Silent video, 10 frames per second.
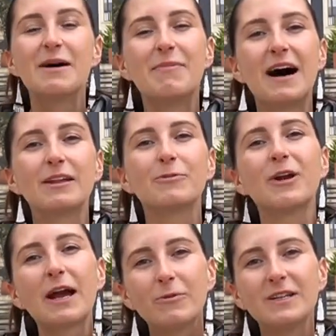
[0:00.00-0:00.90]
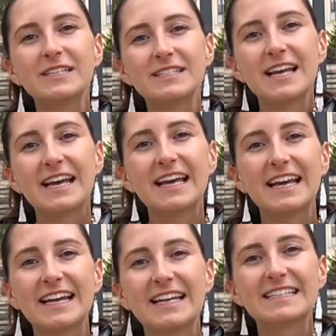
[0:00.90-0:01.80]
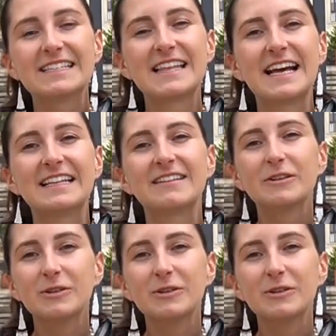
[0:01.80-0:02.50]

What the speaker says: but what I want to say is that